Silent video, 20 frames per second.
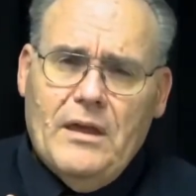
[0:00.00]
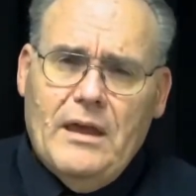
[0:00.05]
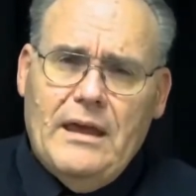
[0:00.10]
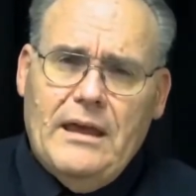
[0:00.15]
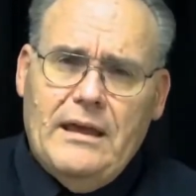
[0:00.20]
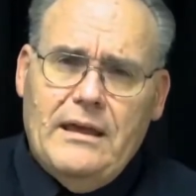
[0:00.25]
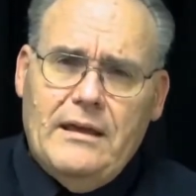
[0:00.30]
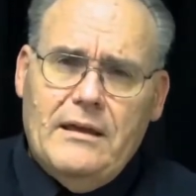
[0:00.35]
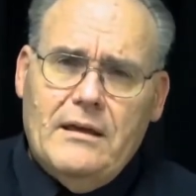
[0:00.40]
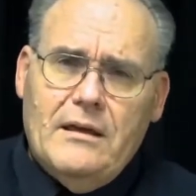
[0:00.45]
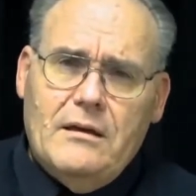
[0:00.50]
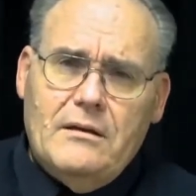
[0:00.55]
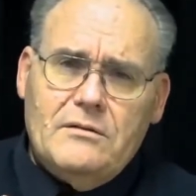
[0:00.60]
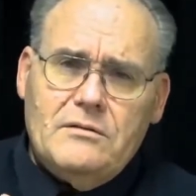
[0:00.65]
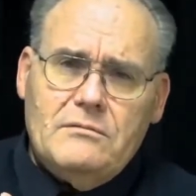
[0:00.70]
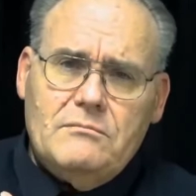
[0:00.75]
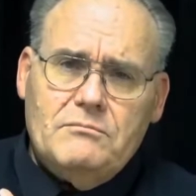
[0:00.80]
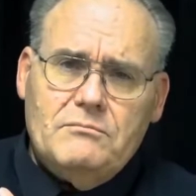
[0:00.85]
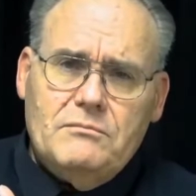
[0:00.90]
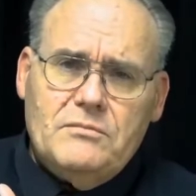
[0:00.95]
a uh,
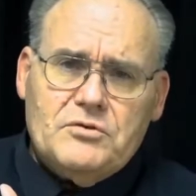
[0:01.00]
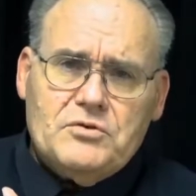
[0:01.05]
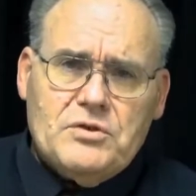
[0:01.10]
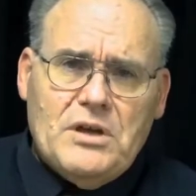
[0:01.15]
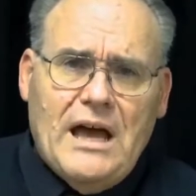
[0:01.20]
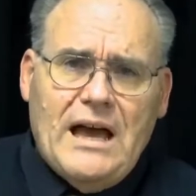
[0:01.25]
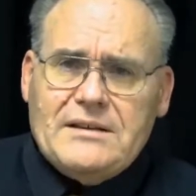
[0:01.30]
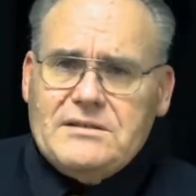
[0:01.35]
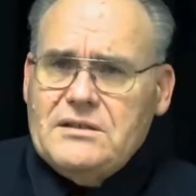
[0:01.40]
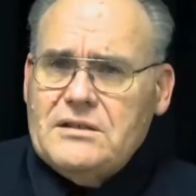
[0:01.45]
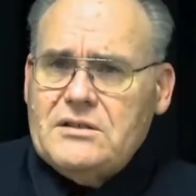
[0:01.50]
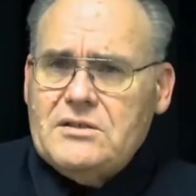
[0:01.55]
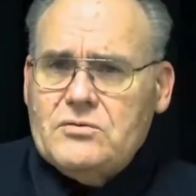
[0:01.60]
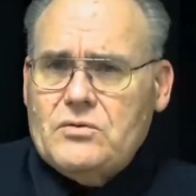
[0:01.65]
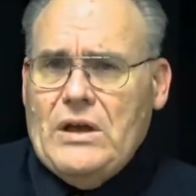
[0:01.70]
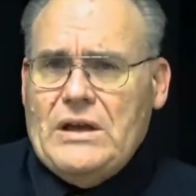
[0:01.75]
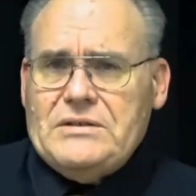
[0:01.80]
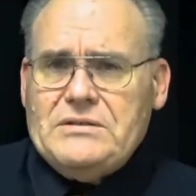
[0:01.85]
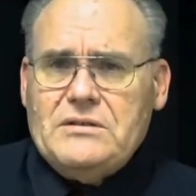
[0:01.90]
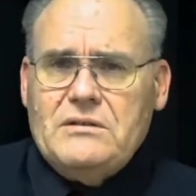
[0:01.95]
toxic
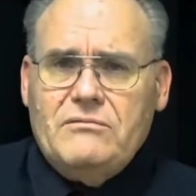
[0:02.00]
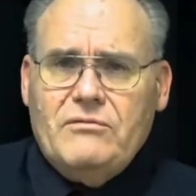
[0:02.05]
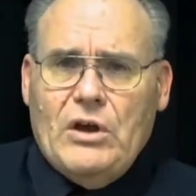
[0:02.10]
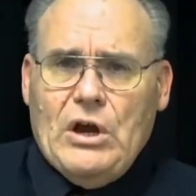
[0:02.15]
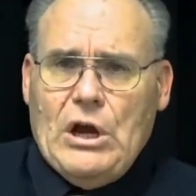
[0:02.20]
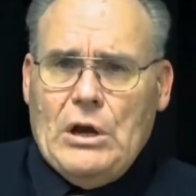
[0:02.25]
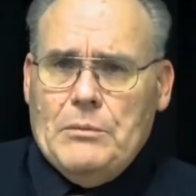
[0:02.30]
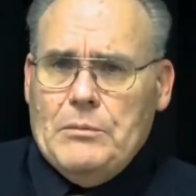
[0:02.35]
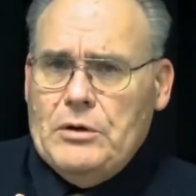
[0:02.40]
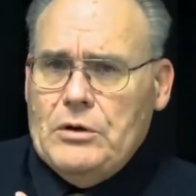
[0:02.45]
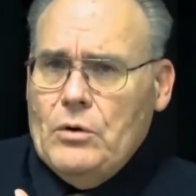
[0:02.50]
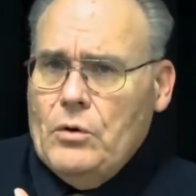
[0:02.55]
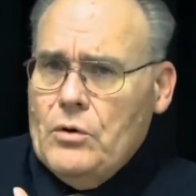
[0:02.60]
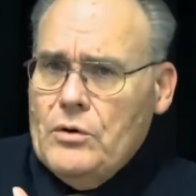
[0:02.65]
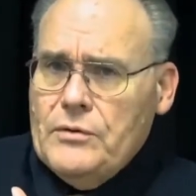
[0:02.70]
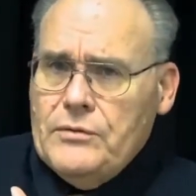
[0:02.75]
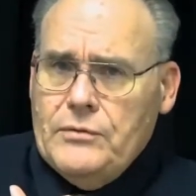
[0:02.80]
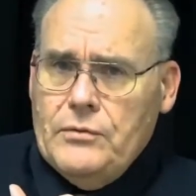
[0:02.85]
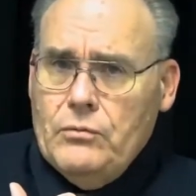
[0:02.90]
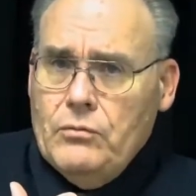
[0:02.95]
stress environment
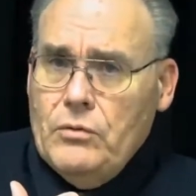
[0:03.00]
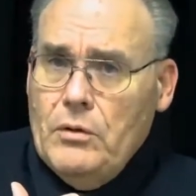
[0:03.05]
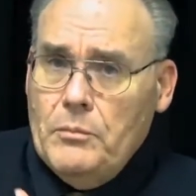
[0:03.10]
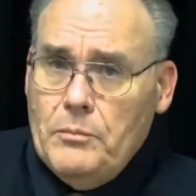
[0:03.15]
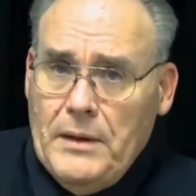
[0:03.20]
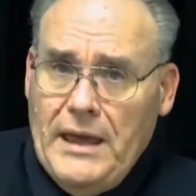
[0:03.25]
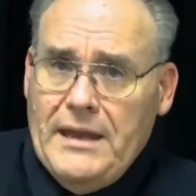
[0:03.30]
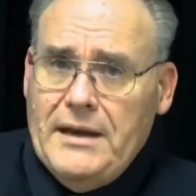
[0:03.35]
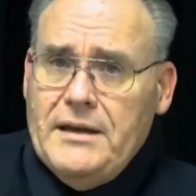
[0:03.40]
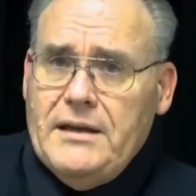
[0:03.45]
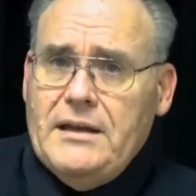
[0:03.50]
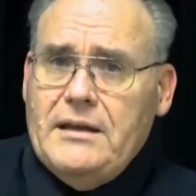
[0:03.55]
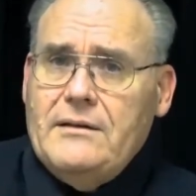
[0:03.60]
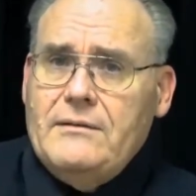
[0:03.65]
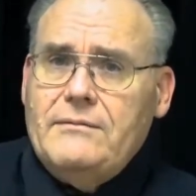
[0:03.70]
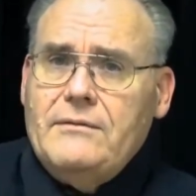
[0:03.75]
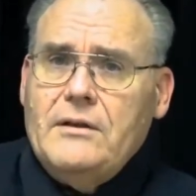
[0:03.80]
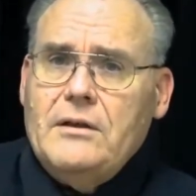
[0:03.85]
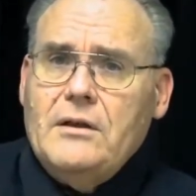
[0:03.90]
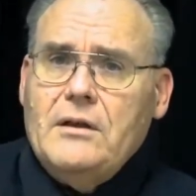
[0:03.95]
or through
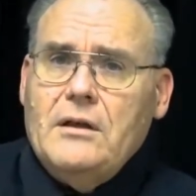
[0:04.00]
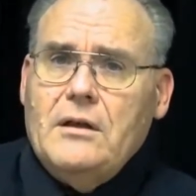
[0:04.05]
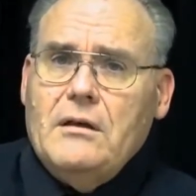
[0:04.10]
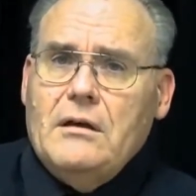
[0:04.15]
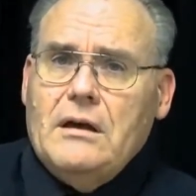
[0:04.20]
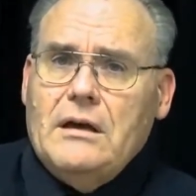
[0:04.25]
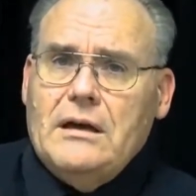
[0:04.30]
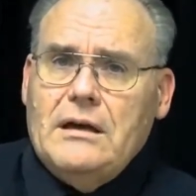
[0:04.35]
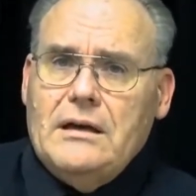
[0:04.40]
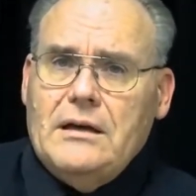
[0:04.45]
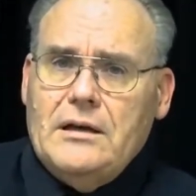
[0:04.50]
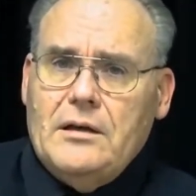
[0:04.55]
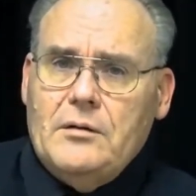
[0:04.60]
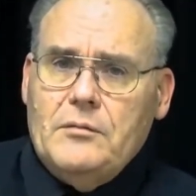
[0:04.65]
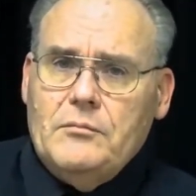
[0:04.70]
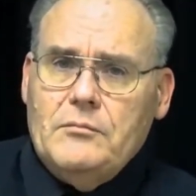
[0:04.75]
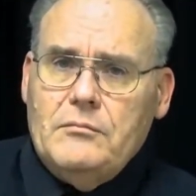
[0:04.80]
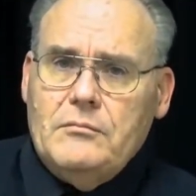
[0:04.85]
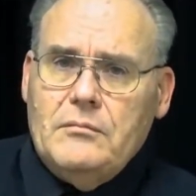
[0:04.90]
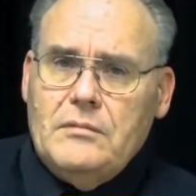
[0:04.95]
repetitive
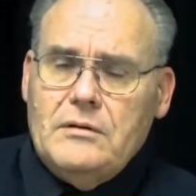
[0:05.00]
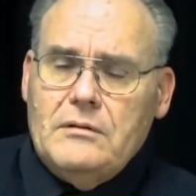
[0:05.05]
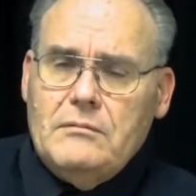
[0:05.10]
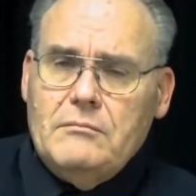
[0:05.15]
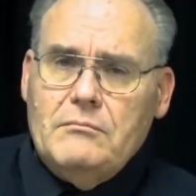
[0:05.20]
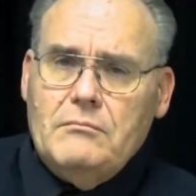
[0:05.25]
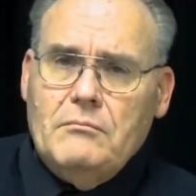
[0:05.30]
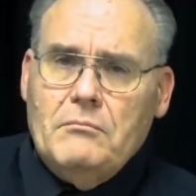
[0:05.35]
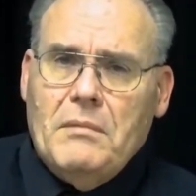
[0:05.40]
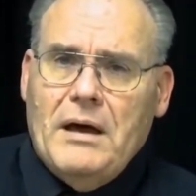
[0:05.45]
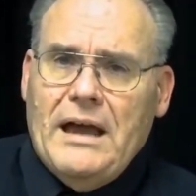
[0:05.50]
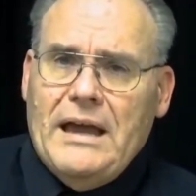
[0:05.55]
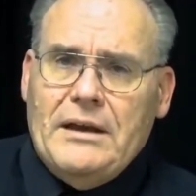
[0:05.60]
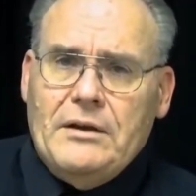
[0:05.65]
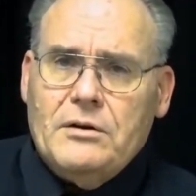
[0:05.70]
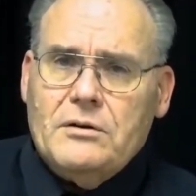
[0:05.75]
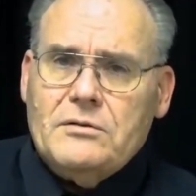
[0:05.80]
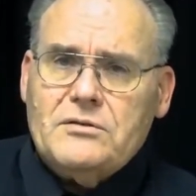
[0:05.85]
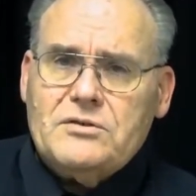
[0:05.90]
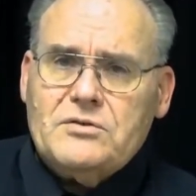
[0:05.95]
um,
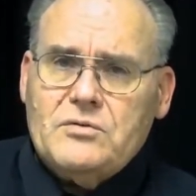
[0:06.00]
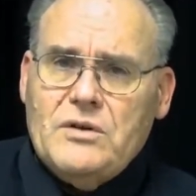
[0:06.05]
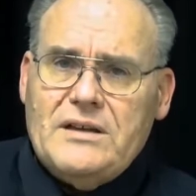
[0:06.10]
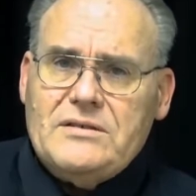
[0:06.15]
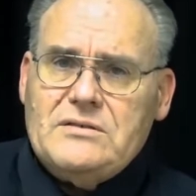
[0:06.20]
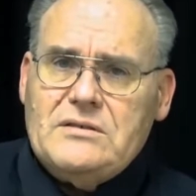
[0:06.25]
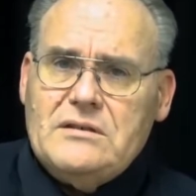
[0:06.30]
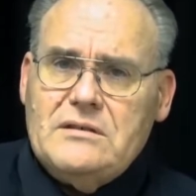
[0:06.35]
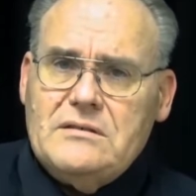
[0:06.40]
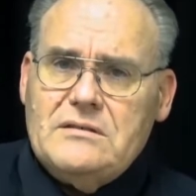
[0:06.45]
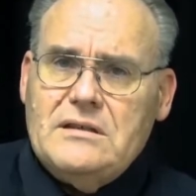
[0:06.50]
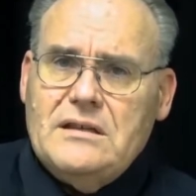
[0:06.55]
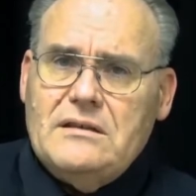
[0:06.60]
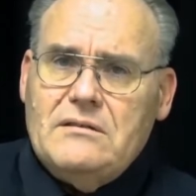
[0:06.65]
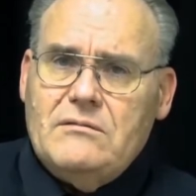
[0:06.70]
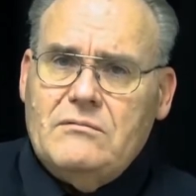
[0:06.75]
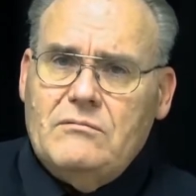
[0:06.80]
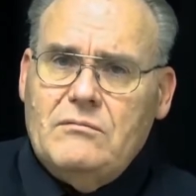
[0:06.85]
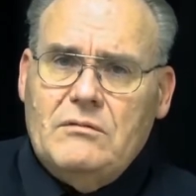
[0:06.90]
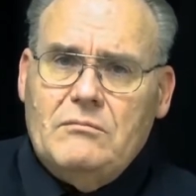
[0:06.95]
minor stresses that
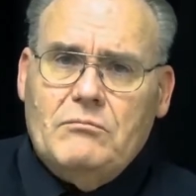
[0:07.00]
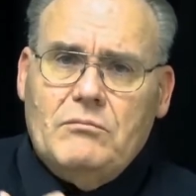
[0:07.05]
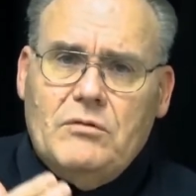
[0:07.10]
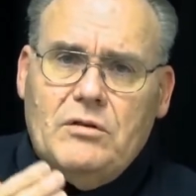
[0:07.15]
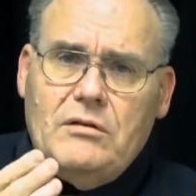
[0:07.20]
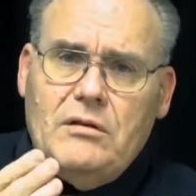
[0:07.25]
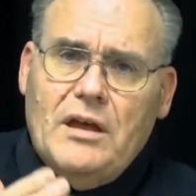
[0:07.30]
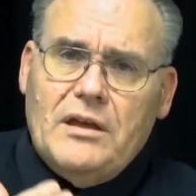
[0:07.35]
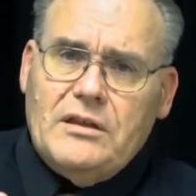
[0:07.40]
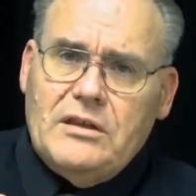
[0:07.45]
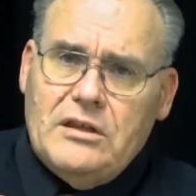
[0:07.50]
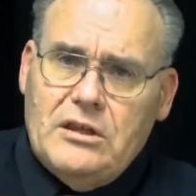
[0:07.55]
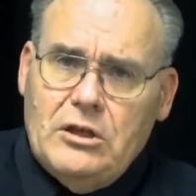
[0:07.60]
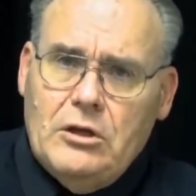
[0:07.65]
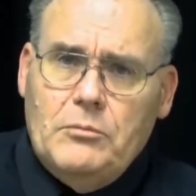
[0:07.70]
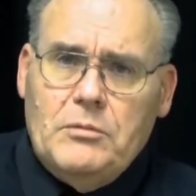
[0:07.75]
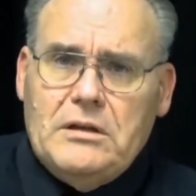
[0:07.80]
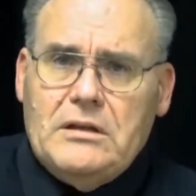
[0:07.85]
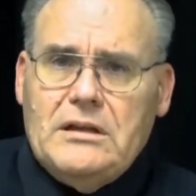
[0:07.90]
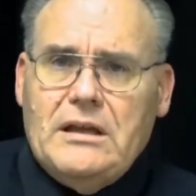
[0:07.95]

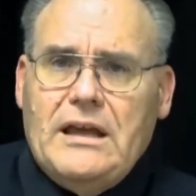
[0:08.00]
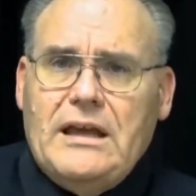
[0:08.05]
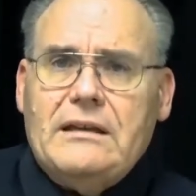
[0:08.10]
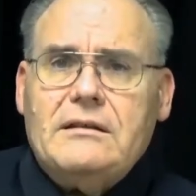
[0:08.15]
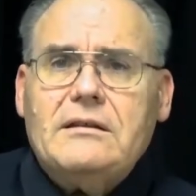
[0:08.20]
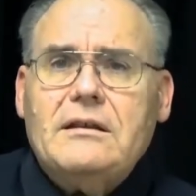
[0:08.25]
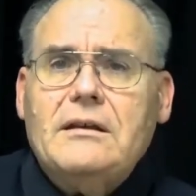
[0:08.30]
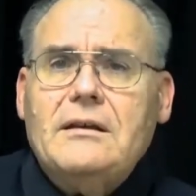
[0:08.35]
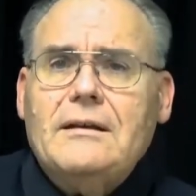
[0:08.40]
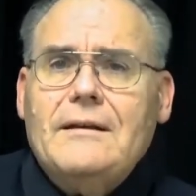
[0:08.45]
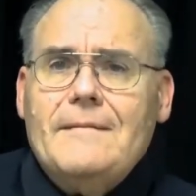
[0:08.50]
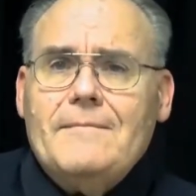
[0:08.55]
accumulate,